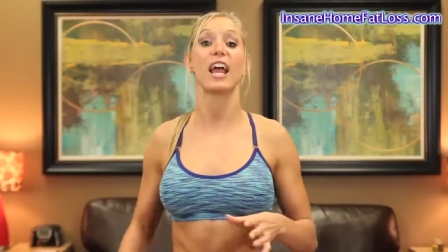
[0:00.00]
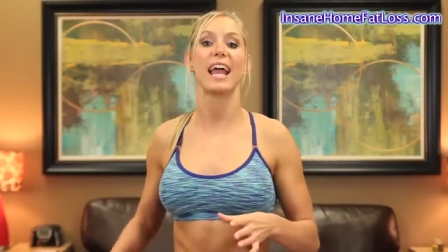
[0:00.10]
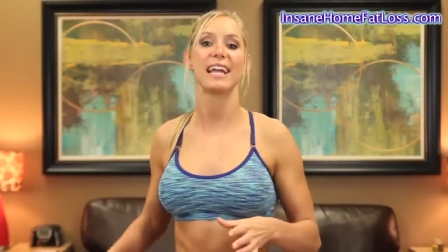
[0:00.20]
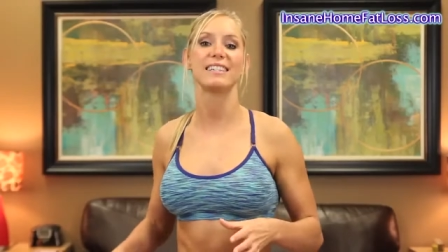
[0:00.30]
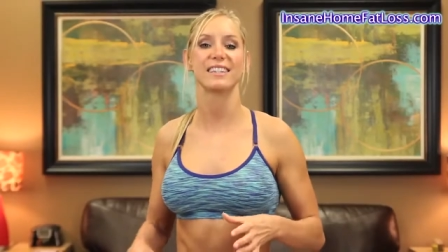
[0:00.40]

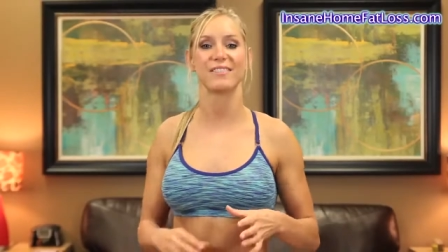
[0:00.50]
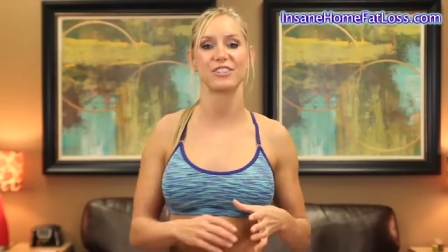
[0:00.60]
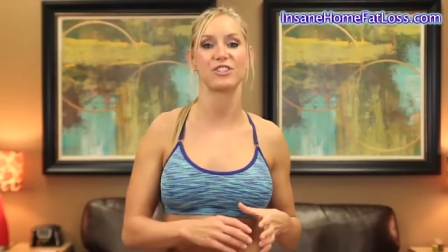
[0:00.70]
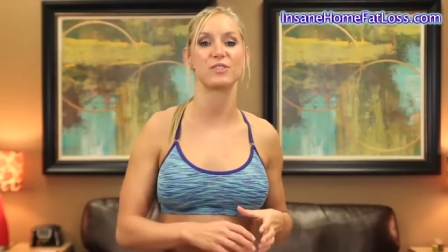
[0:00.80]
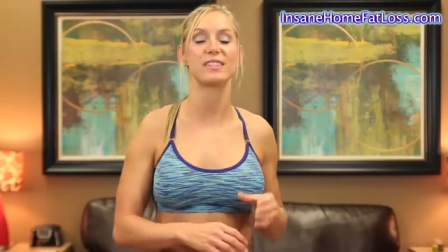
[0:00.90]
egg
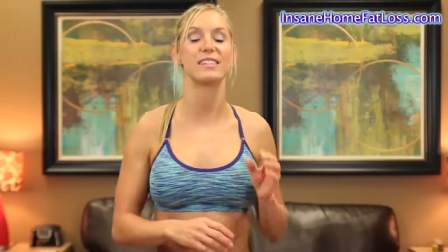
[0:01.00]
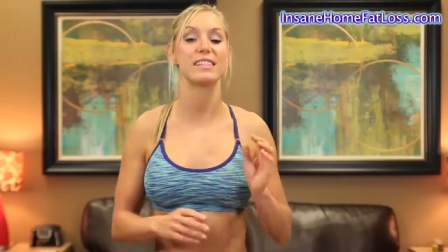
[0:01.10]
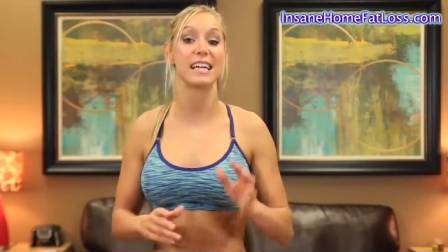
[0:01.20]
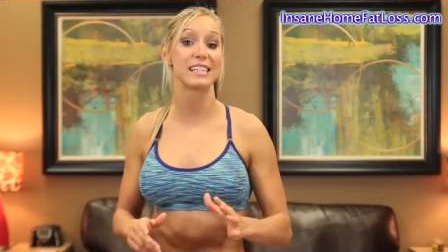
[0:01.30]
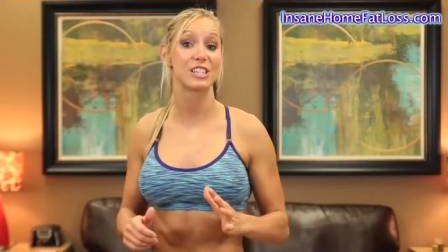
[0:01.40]
delivers you
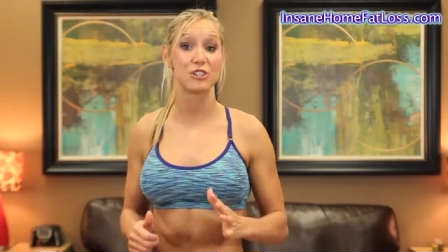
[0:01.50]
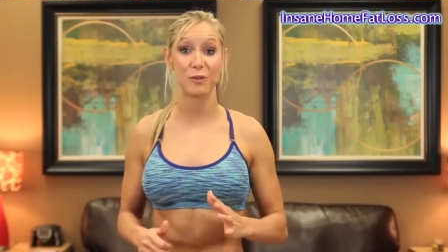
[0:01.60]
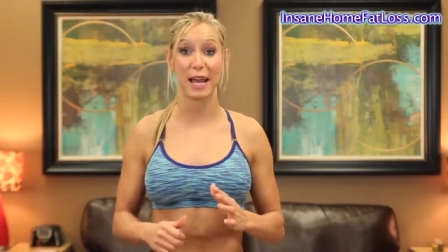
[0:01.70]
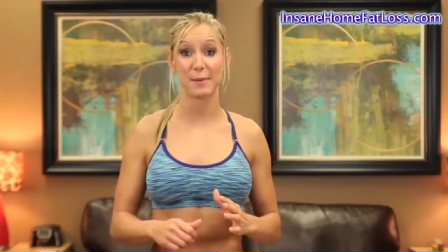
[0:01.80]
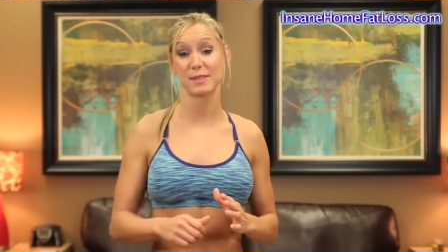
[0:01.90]
six
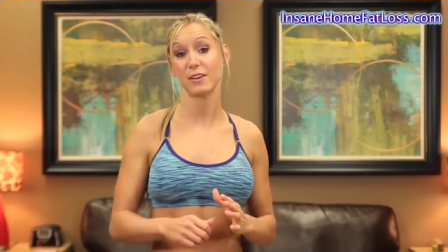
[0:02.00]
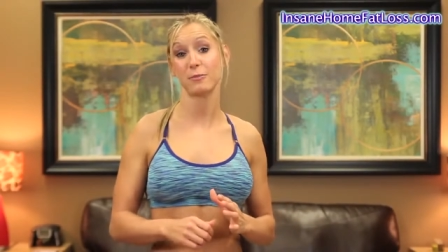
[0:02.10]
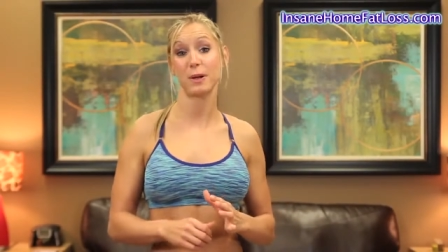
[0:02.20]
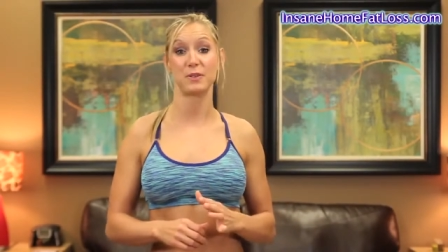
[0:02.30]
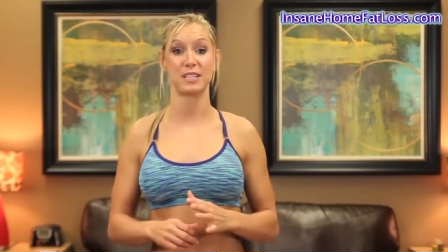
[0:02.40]
grams of
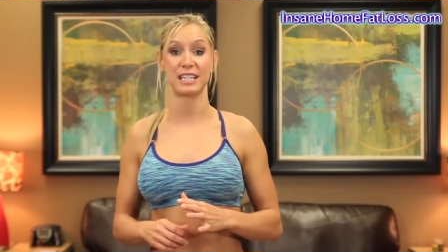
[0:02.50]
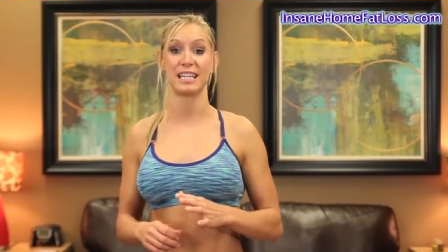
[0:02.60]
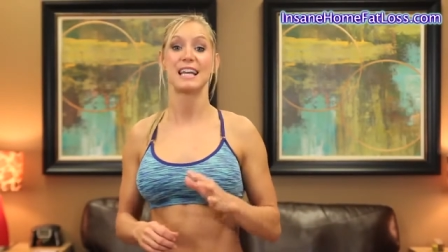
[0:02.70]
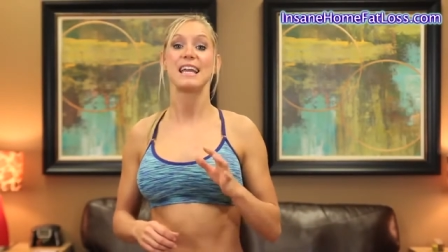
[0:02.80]
protein